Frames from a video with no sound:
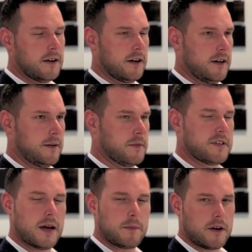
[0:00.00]
The
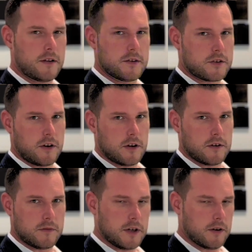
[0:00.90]
timeline on this
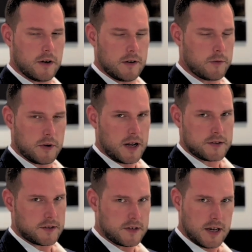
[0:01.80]
car, everyone asked us,